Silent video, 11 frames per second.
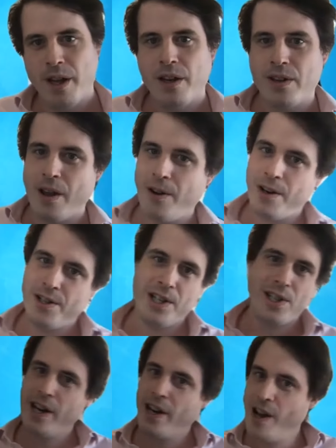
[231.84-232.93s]
technologies
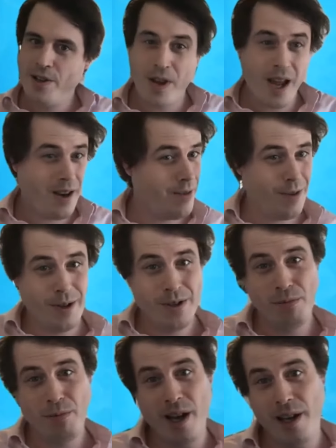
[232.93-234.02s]
like ours and
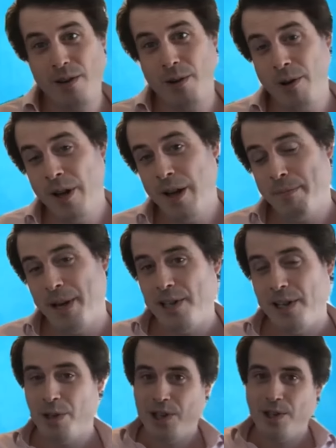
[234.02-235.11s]
others, where you're basically
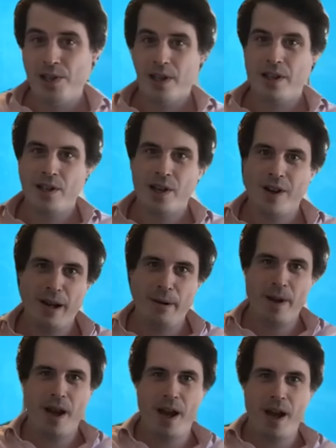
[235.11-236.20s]
reducing the
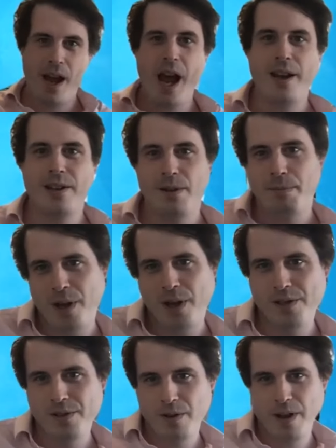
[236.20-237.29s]
time and the
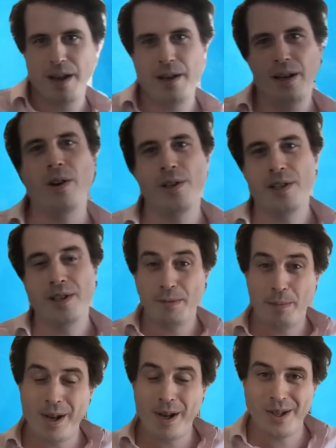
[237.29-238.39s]
cost in terms of
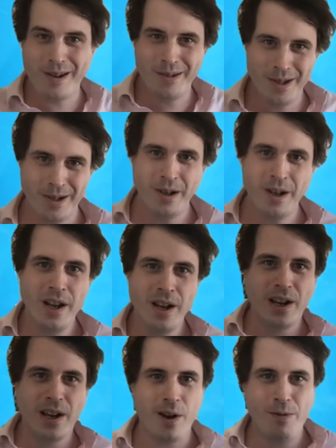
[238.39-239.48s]
personnel to
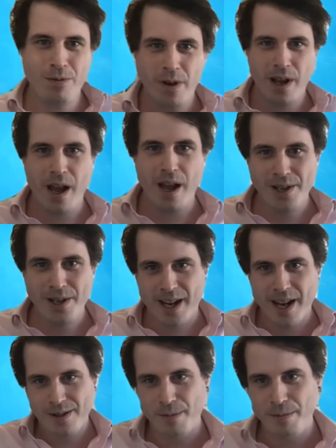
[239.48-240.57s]
go actually get some